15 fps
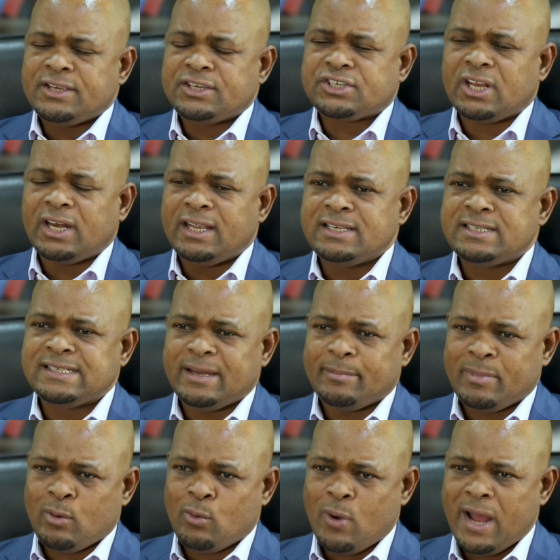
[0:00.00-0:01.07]
Challenge
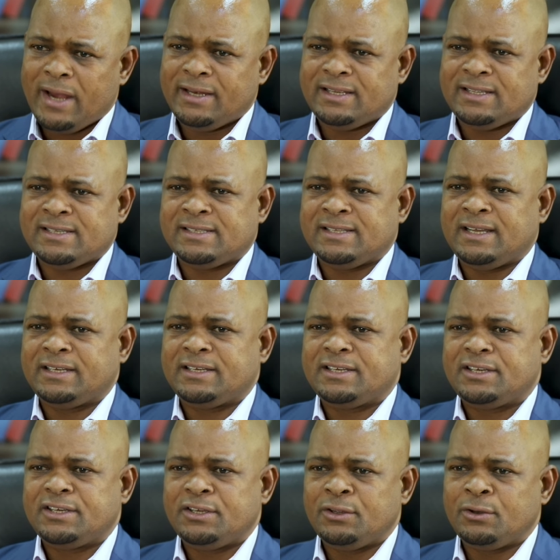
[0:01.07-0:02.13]
number one is
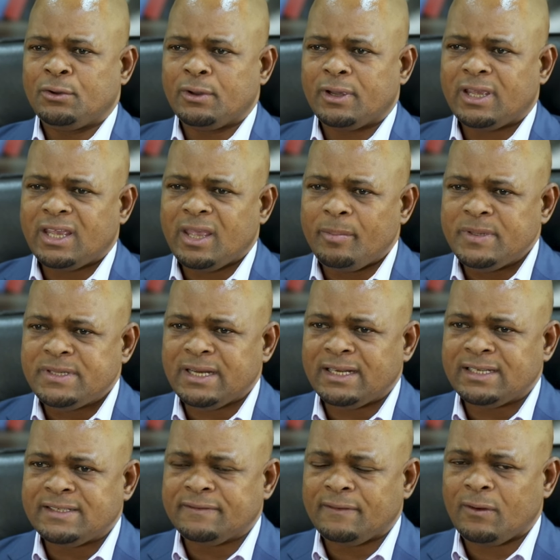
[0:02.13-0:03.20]
that, you know,
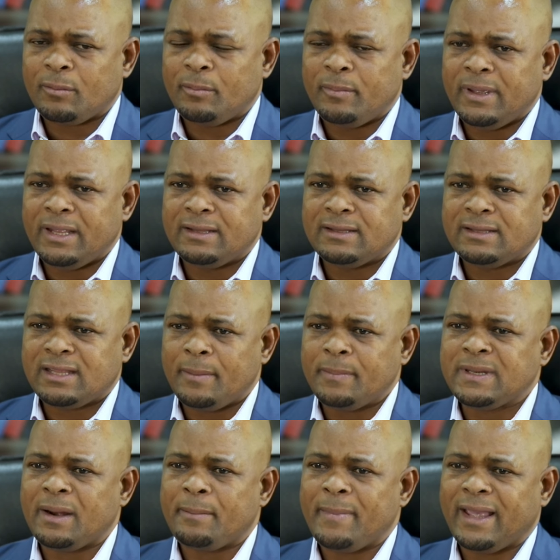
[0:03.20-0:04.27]
capital
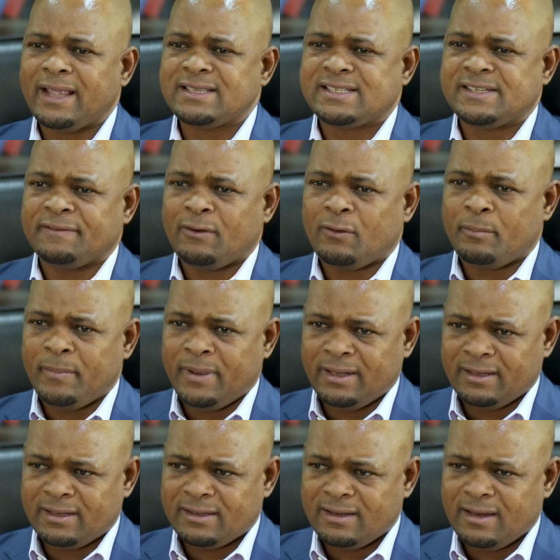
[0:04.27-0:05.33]
markets
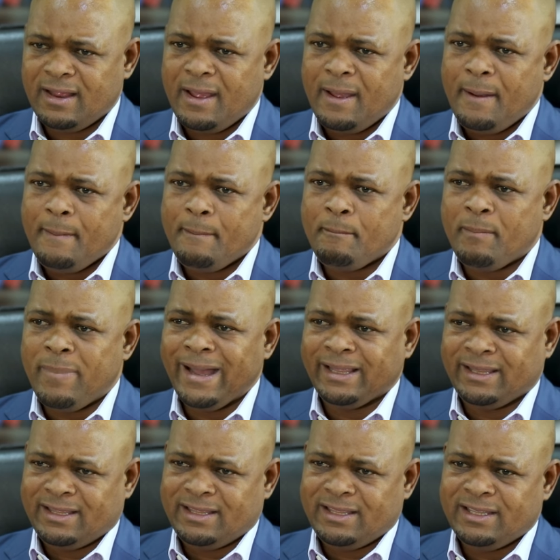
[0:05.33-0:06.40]
development
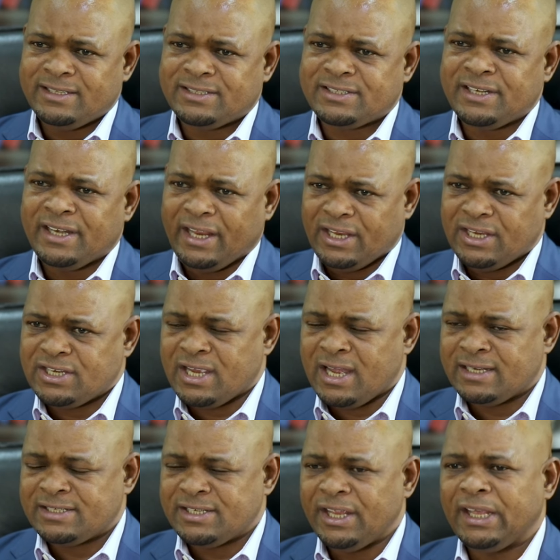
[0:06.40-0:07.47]
by its
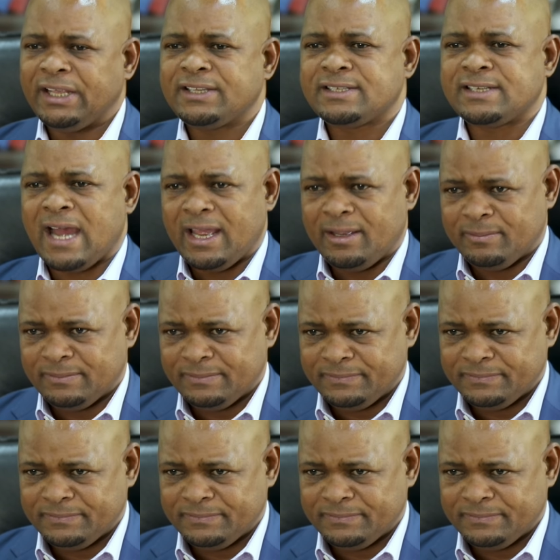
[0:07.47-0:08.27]
nature takes time.